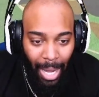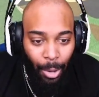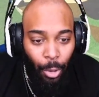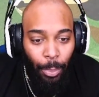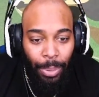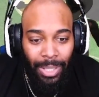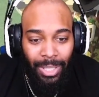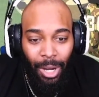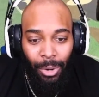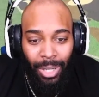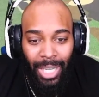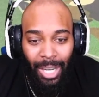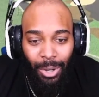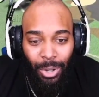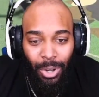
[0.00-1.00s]
Who puts
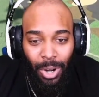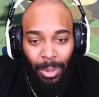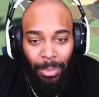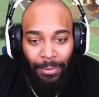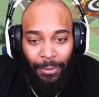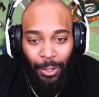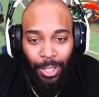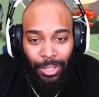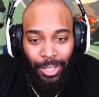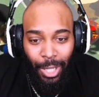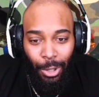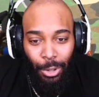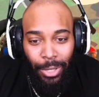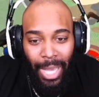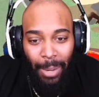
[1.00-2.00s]
coconut oil on before a
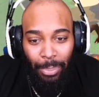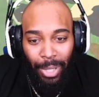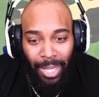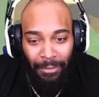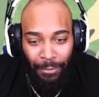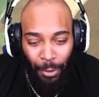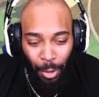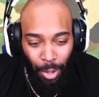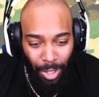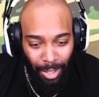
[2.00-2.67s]
strip? What you getting pretty for?